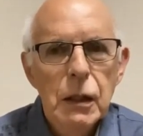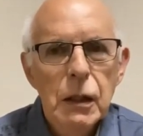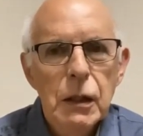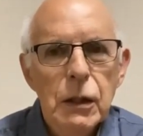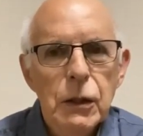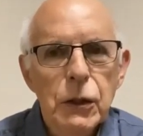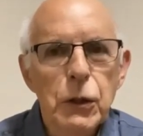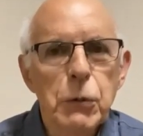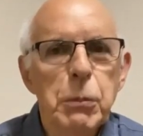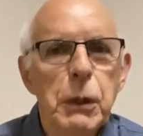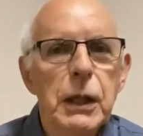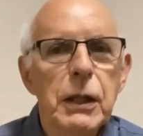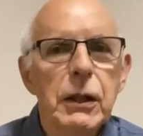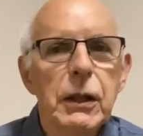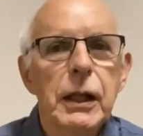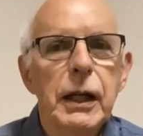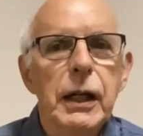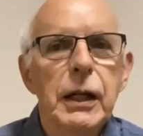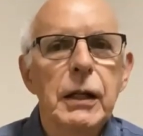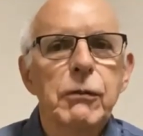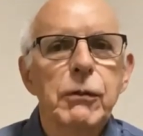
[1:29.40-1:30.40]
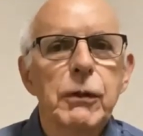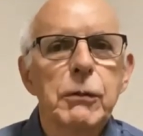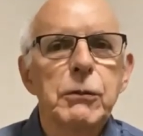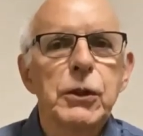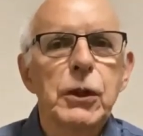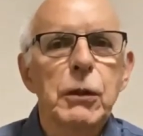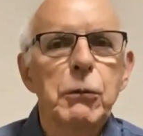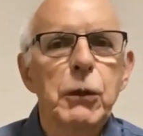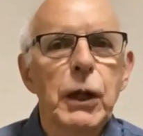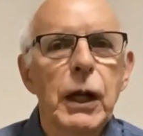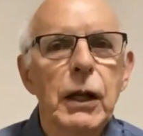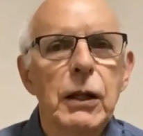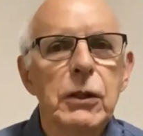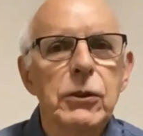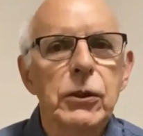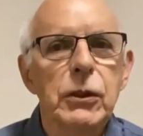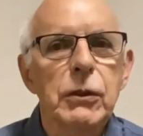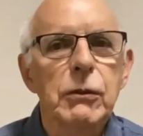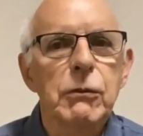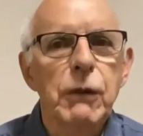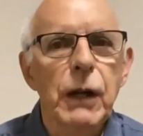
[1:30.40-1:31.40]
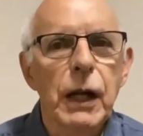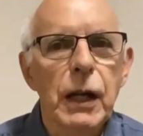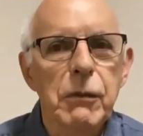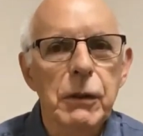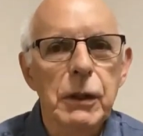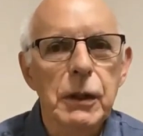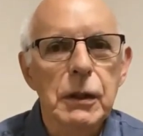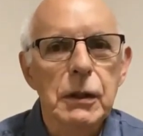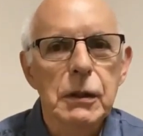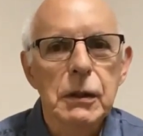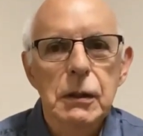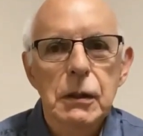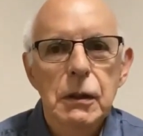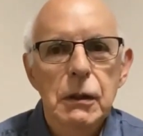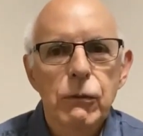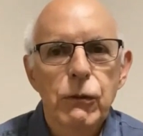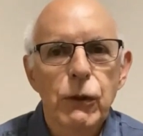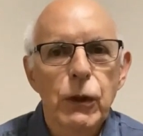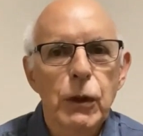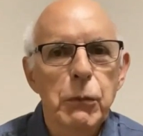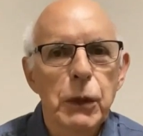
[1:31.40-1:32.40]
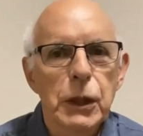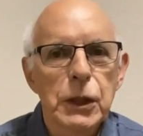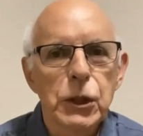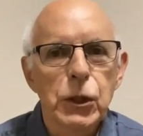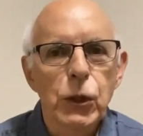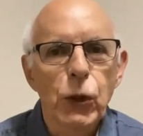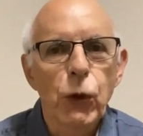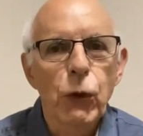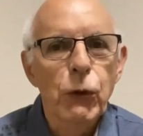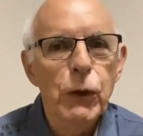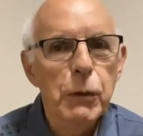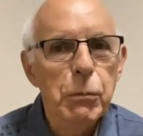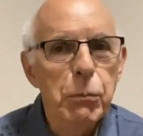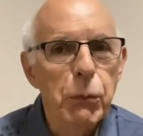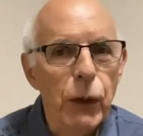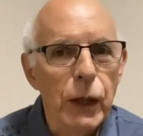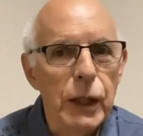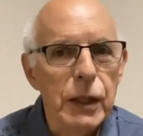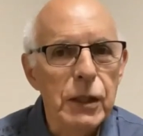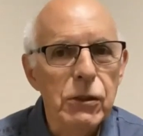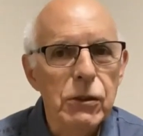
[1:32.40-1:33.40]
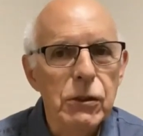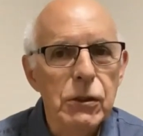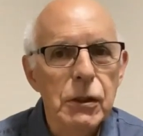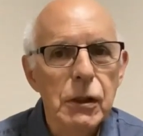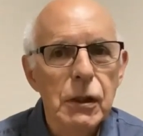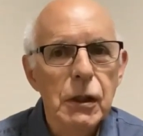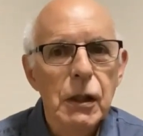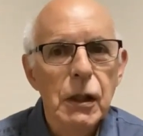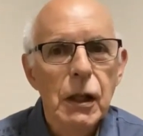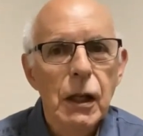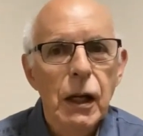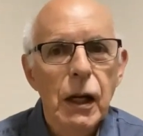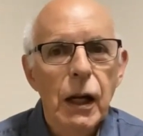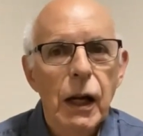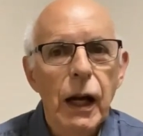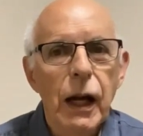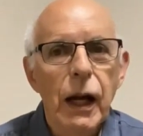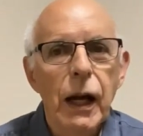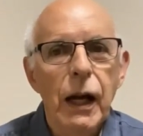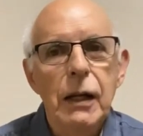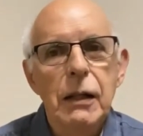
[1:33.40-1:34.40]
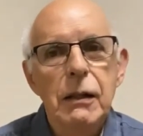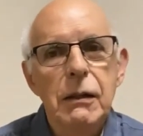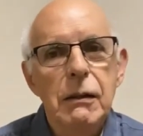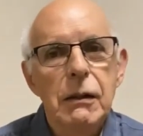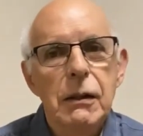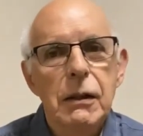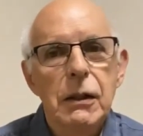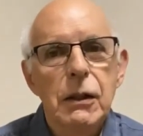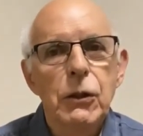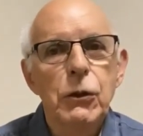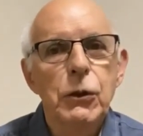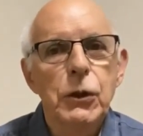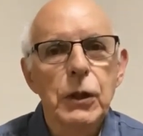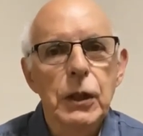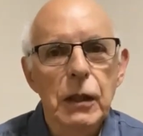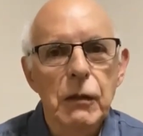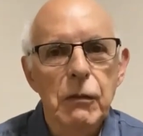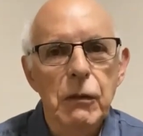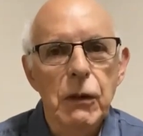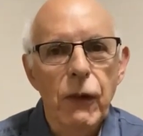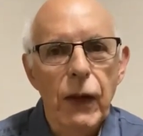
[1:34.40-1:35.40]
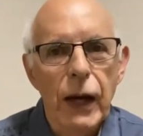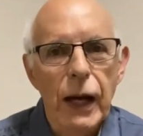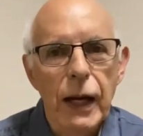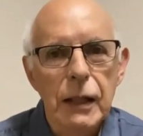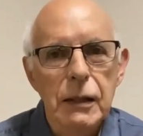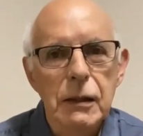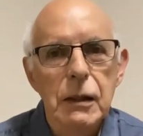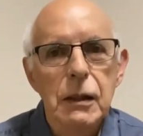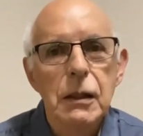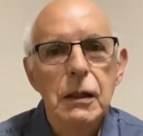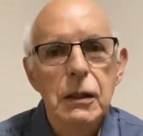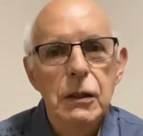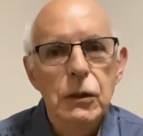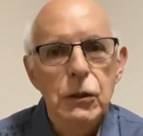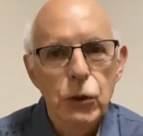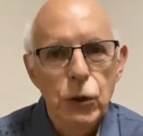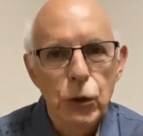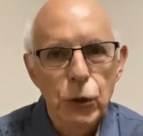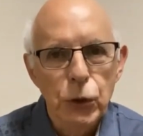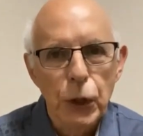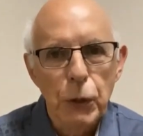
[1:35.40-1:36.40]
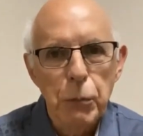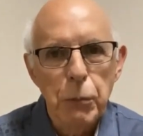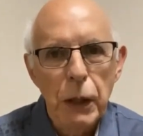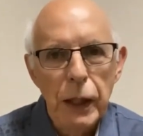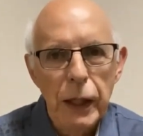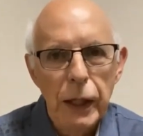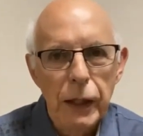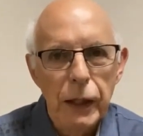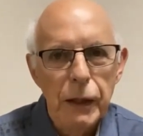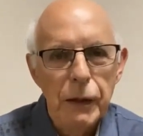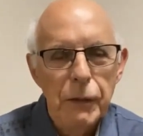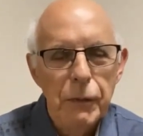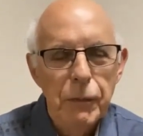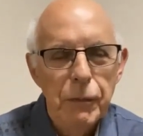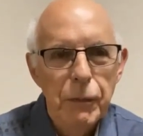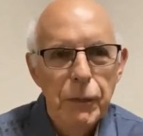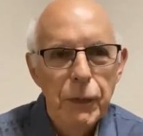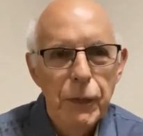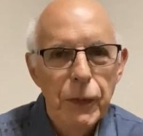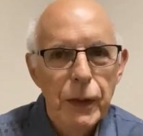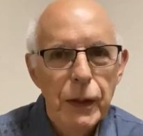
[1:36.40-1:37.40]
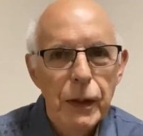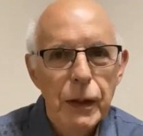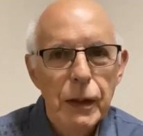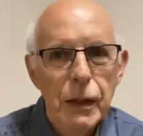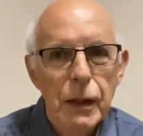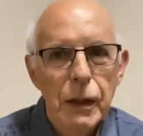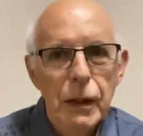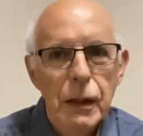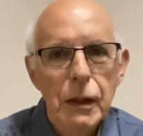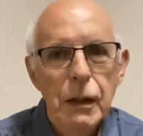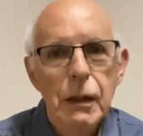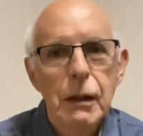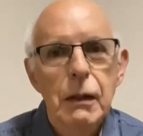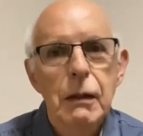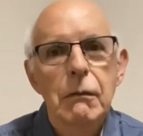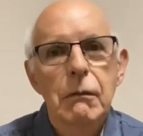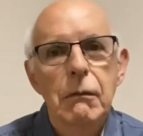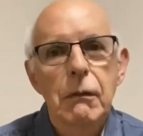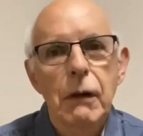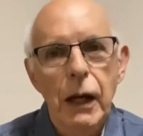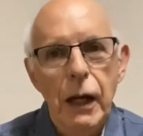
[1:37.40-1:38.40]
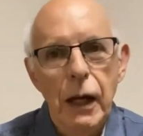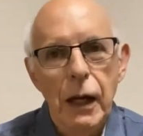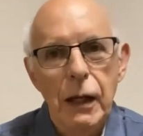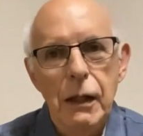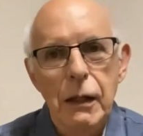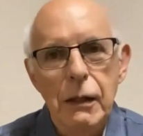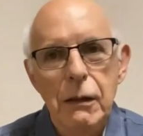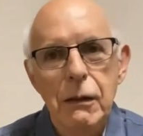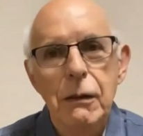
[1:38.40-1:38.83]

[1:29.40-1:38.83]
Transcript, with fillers: you buy the gig from someone else on Fiverr for a much lower price and you deliver that to your buyer. And